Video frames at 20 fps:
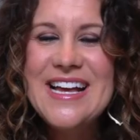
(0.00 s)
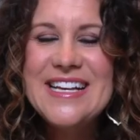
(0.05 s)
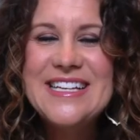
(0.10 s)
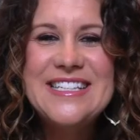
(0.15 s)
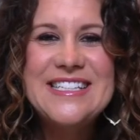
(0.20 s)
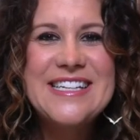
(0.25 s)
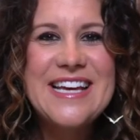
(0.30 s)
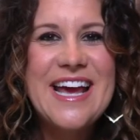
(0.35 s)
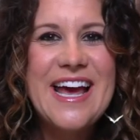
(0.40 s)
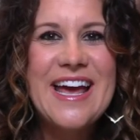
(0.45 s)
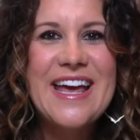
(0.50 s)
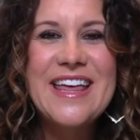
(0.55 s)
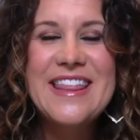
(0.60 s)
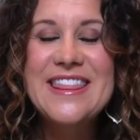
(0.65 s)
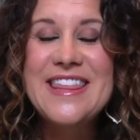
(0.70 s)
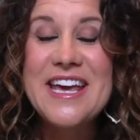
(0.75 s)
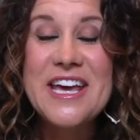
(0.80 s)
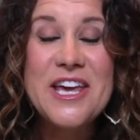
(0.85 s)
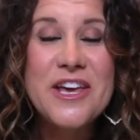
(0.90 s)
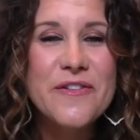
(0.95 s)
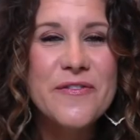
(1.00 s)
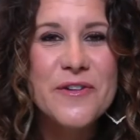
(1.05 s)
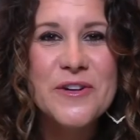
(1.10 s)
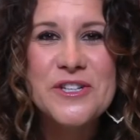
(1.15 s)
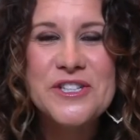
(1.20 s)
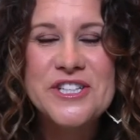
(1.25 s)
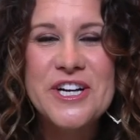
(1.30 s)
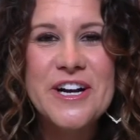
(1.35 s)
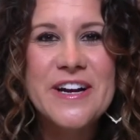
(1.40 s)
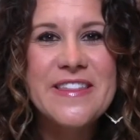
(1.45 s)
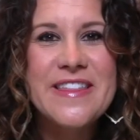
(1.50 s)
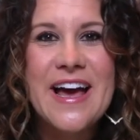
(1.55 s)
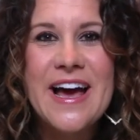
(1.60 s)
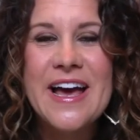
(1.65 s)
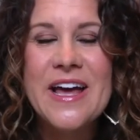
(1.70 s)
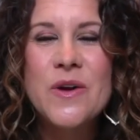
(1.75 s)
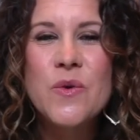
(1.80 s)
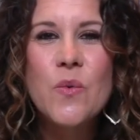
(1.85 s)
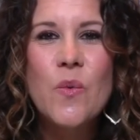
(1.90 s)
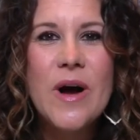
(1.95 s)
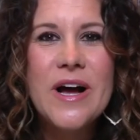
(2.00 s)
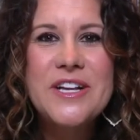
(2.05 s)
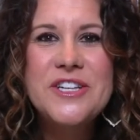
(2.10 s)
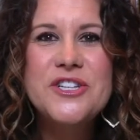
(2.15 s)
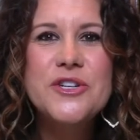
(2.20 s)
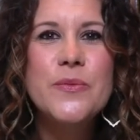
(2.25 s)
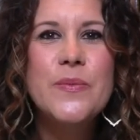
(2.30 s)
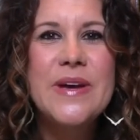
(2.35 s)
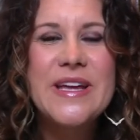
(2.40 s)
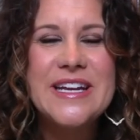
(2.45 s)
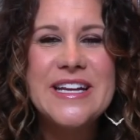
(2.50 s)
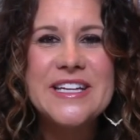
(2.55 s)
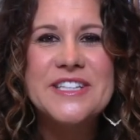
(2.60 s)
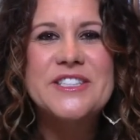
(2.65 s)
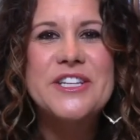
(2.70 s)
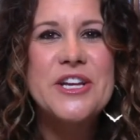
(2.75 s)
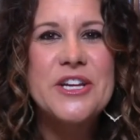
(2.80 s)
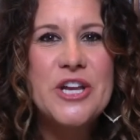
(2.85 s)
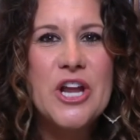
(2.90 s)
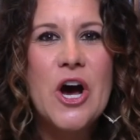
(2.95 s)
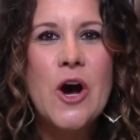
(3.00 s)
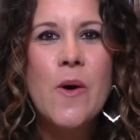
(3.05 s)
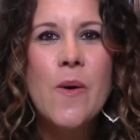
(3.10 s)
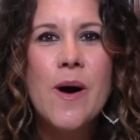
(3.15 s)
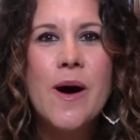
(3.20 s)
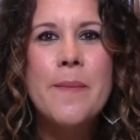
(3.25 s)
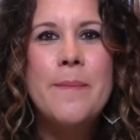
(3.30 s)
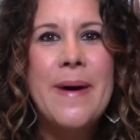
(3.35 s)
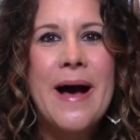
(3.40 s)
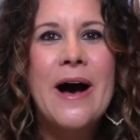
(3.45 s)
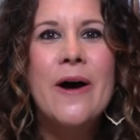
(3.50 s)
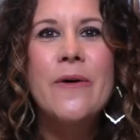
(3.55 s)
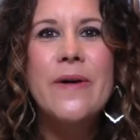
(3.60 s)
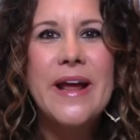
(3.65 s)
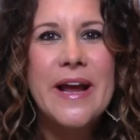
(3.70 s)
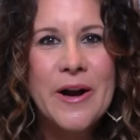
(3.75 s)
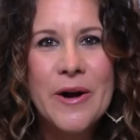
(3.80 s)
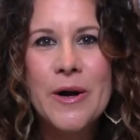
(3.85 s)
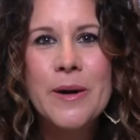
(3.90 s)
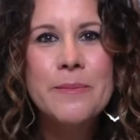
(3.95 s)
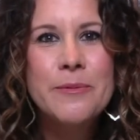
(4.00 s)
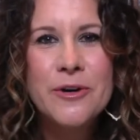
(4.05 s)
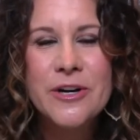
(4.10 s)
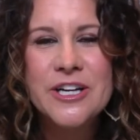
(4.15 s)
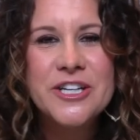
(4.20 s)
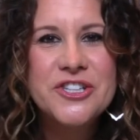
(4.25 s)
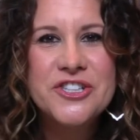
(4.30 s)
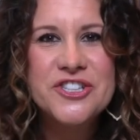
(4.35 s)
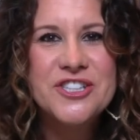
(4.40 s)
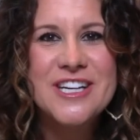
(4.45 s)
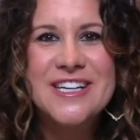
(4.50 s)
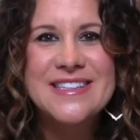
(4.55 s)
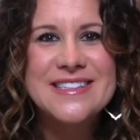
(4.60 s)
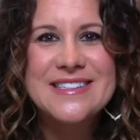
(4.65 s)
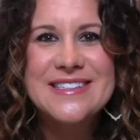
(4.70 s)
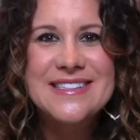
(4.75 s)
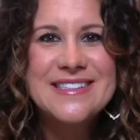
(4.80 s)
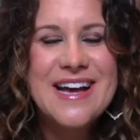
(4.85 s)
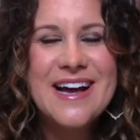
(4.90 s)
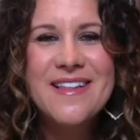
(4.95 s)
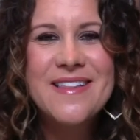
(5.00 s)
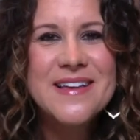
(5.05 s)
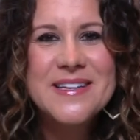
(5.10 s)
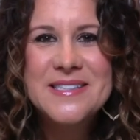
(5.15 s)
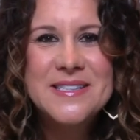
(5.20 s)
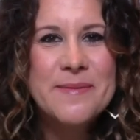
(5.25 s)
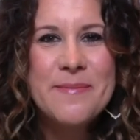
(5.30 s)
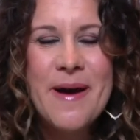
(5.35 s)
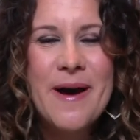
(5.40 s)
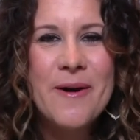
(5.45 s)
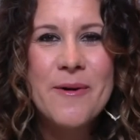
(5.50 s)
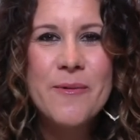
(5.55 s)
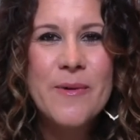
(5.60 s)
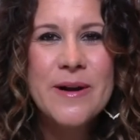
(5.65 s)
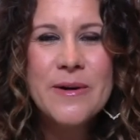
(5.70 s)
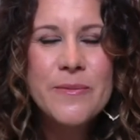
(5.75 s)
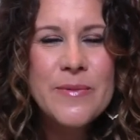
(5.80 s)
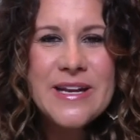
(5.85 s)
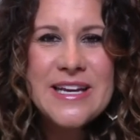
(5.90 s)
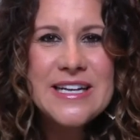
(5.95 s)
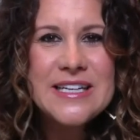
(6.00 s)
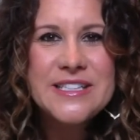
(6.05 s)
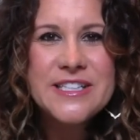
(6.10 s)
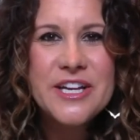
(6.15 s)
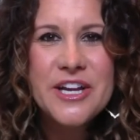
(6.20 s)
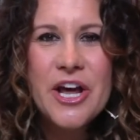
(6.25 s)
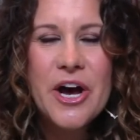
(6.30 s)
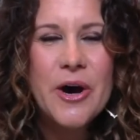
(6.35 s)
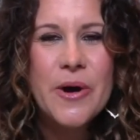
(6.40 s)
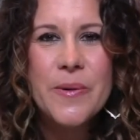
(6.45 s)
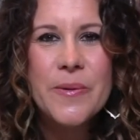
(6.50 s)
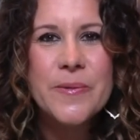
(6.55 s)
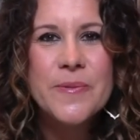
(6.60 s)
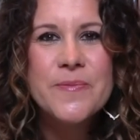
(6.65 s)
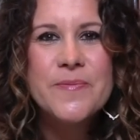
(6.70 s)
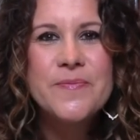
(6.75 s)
TA, thank you for sharing that. And what do we need to know about Arab Christians? Tell us about what we need to know.